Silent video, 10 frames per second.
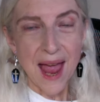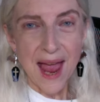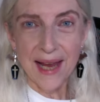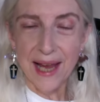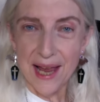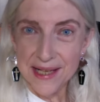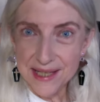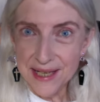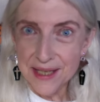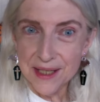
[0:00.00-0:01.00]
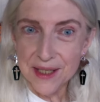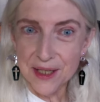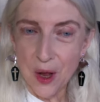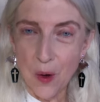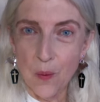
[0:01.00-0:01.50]
Hey guys,
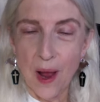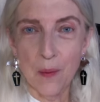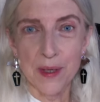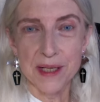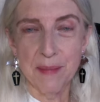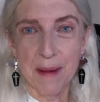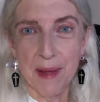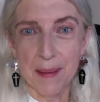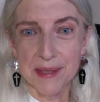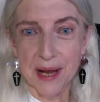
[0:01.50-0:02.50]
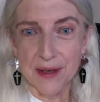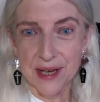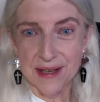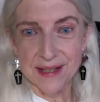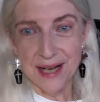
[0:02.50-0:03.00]
so I went to my mom's house
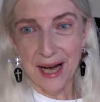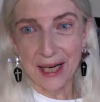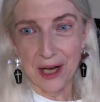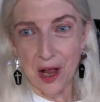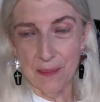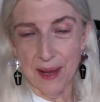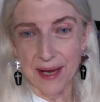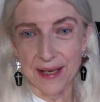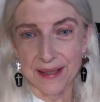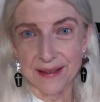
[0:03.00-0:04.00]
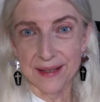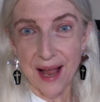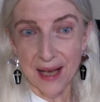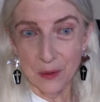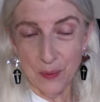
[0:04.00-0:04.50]
yesterday and got all my
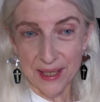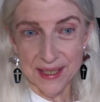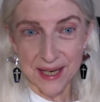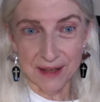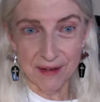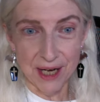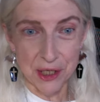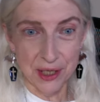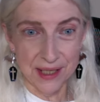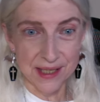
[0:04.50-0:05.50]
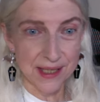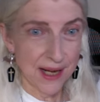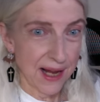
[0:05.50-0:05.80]
Halloween decorations,